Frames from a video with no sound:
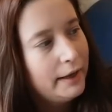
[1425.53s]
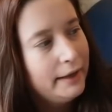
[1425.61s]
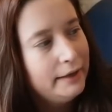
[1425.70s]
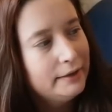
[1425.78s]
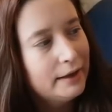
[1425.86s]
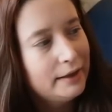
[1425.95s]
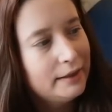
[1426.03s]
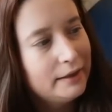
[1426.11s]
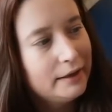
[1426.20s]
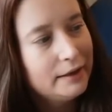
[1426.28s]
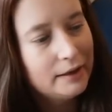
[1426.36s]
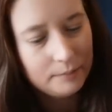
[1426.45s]
and I
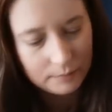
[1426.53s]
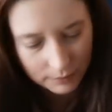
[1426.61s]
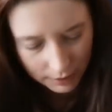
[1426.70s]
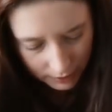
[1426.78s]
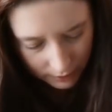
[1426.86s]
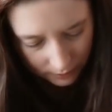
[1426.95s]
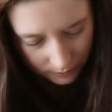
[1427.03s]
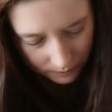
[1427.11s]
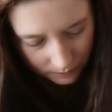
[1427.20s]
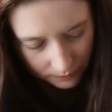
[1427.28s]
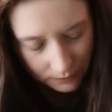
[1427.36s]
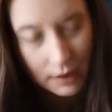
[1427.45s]
think I might
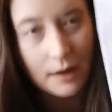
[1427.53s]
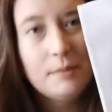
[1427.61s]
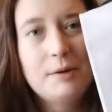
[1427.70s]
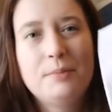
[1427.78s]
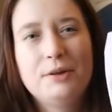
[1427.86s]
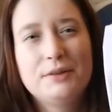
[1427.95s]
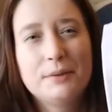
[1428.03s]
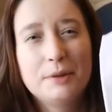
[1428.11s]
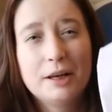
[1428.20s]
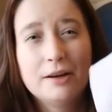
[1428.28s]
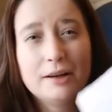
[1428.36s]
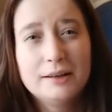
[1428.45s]
put
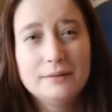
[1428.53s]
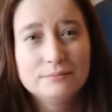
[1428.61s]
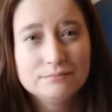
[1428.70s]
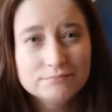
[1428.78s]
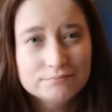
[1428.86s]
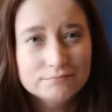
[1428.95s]
something on it.